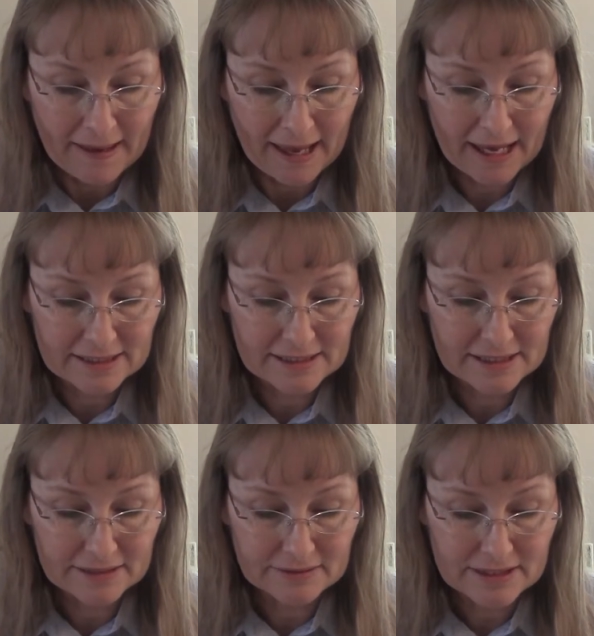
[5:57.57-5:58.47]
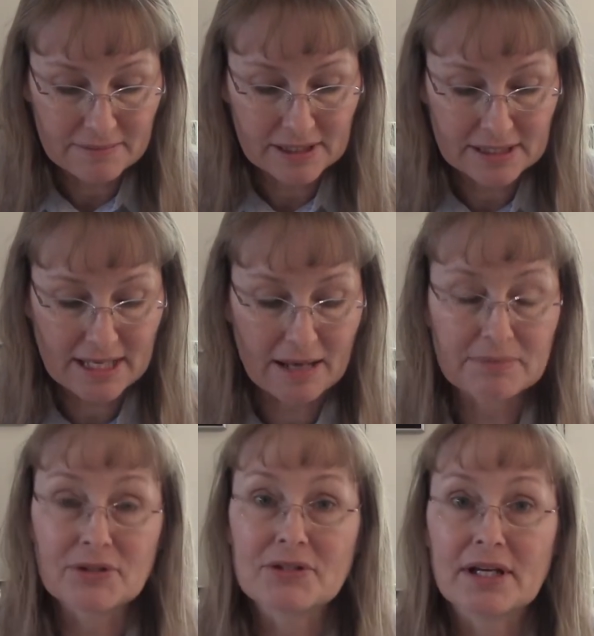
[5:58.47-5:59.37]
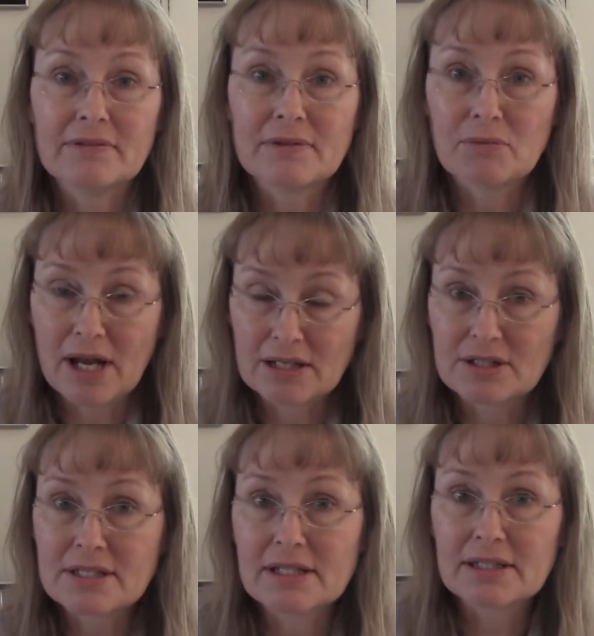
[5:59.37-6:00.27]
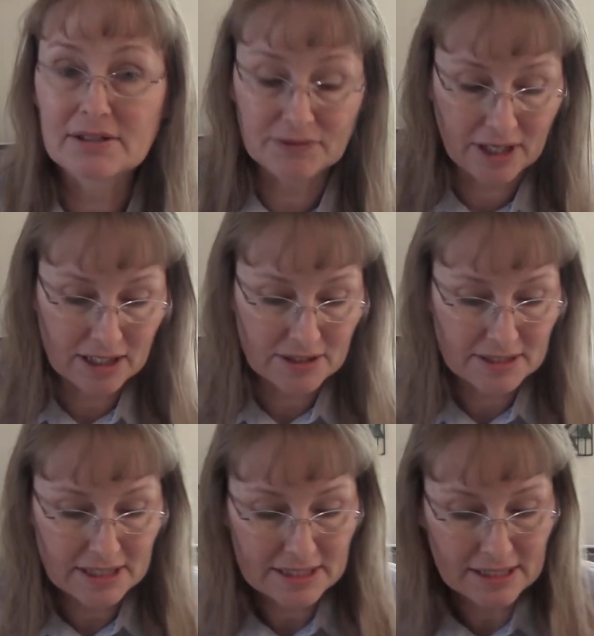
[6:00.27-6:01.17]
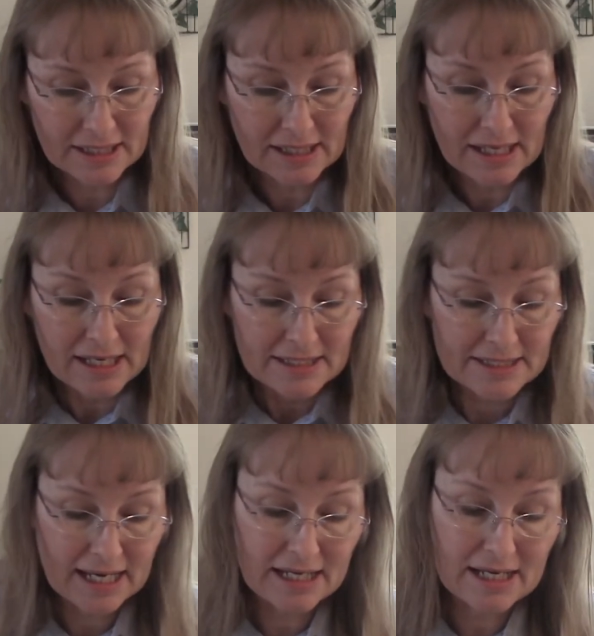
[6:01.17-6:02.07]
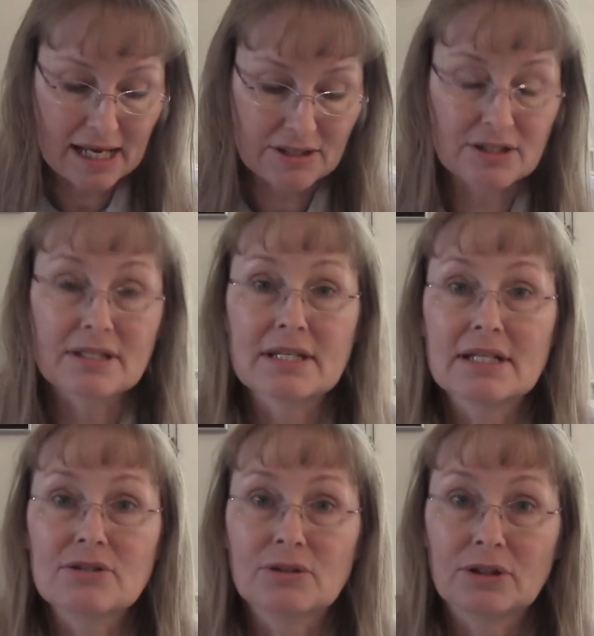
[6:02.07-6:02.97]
And some of the examples of the wages in the different agencies: state agencies, you'll